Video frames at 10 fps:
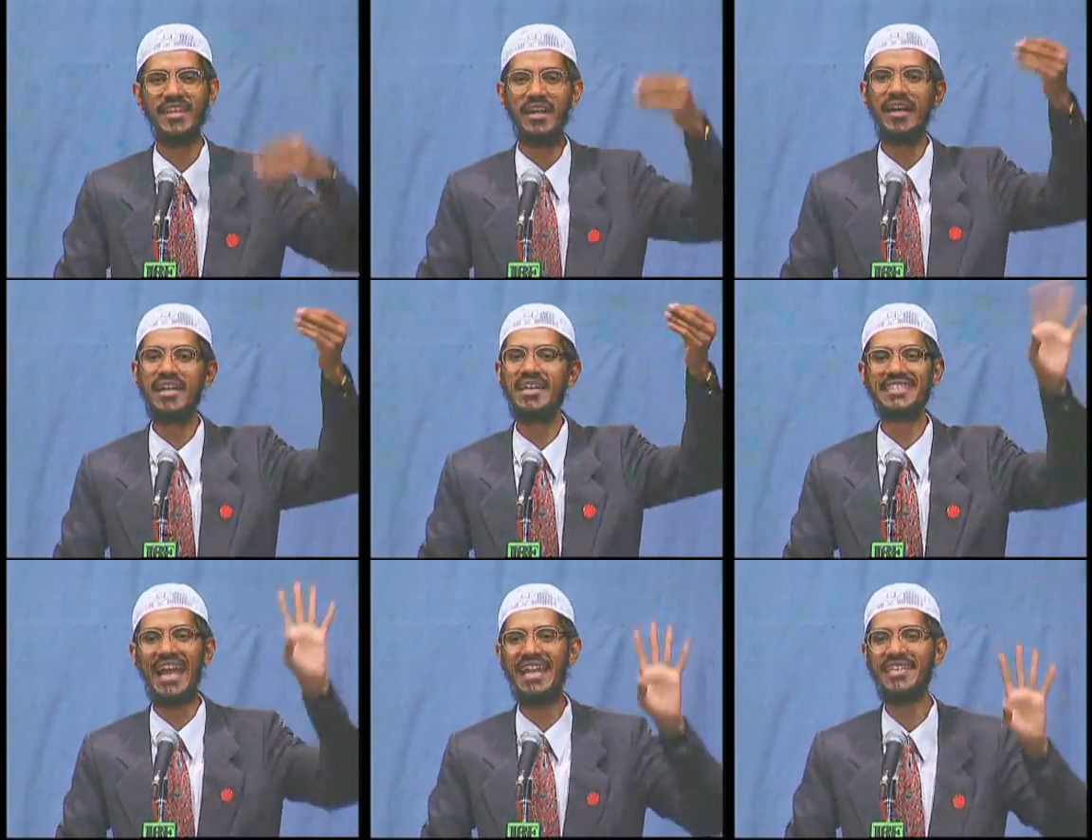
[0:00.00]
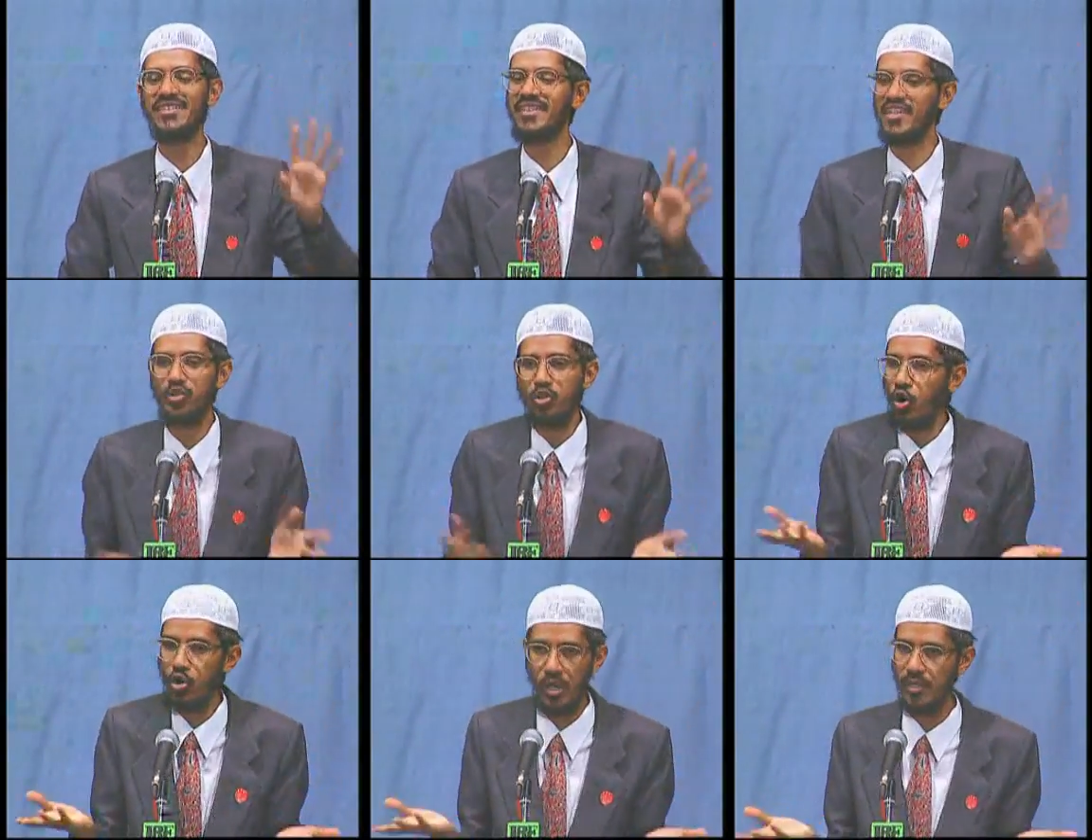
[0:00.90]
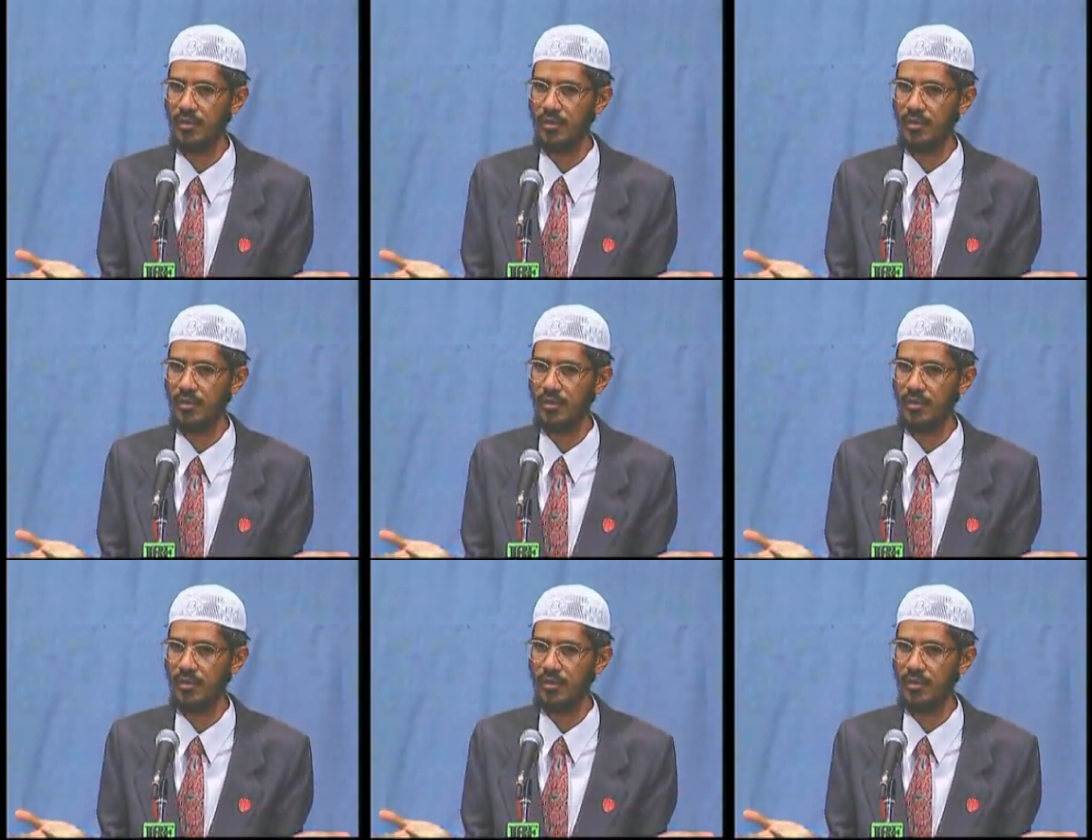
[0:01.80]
earlier challenge does not hold good.